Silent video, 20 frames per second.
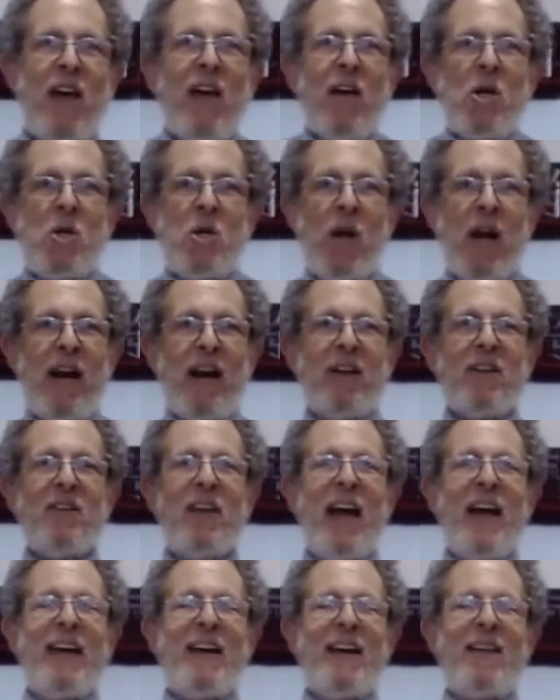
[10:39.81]
shedding
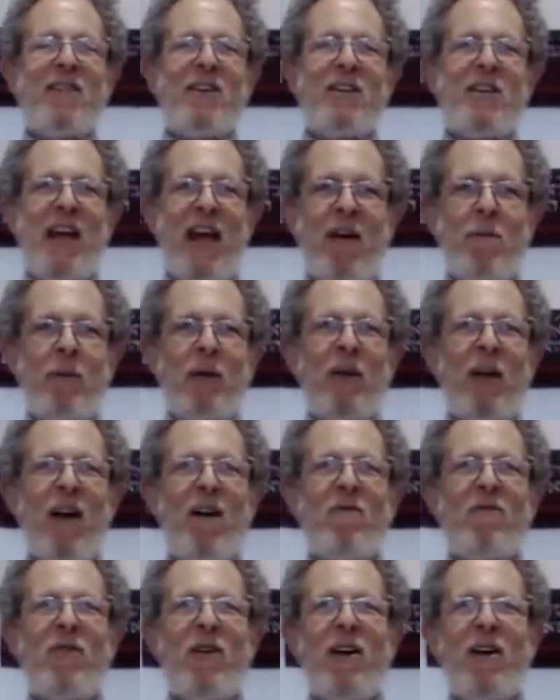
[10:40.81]
light on the table
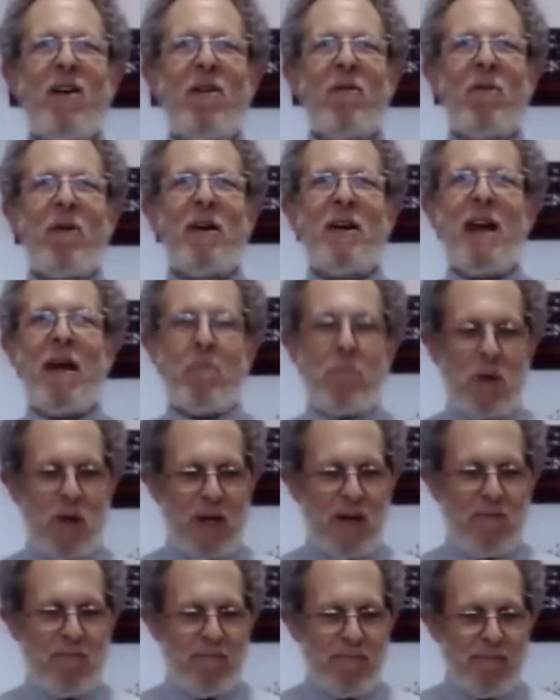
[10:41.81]
of
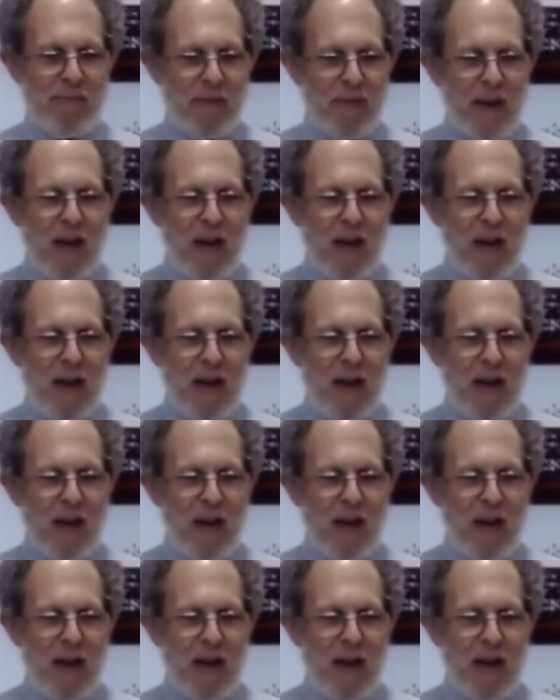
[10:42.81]
redemption,